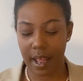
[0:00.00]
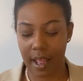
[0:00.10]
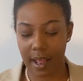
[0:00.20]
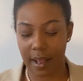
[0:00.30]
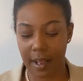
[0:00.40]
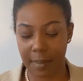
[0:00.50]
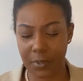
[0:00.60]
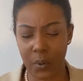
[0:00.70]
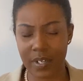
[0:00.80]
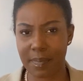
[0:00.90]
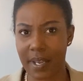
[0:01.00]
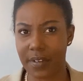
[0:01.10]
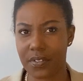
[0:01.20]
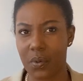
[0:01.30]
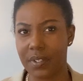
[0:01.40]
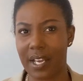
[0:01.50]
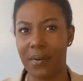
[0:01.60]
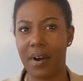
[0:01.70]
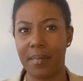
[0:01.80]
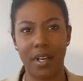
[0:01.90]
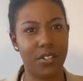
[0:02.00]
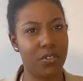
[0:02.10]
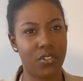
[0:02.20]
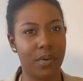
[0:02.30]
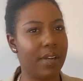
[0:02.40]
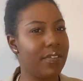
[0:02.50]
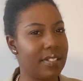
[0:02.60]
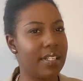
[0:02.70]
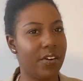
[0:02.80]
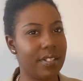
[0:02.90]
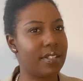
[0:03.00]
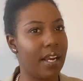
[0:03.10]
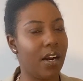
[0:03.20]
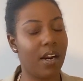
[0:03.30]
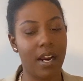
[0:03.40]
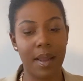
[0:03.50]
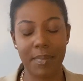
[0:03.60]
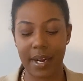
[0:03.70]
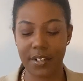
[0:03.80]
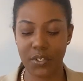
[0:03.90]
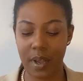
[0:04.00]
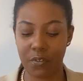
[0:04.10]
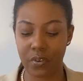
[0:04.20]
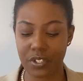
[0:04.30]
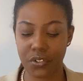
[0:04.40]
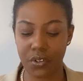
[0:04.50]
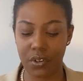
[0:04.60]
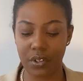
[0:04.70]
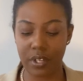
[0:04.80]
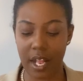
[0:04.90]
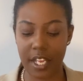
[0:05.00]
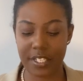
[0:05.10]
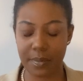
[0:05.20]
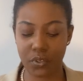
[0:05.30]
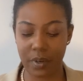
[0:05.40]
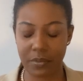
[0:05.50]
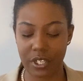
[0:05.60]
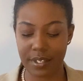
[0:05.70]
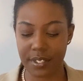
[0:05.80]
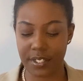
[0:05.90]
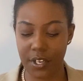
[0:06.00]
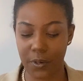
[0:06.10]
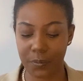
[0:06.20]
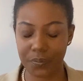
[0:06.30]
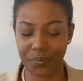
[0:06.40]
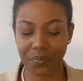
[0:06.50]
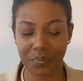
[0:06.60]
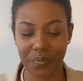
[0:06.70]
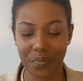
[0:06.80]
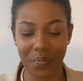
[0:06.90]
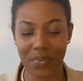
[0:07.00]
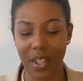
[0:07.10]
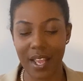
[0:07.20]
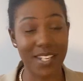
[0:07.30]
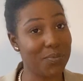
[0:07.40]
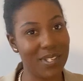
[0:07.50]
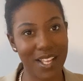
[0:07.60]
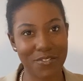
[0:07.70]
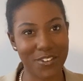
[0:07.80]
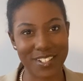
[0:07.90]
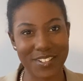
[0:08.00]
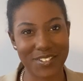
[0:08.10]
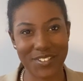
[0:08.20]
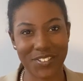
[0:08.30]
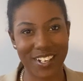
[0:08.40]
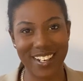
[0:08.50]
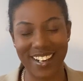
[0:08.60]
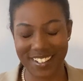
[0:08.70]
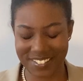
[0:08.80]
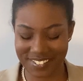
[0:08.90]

Yours might have sold out. I'm not too sure. If it's there, it's there. But I also have crystal subscriptions, so, because we love crystals over here.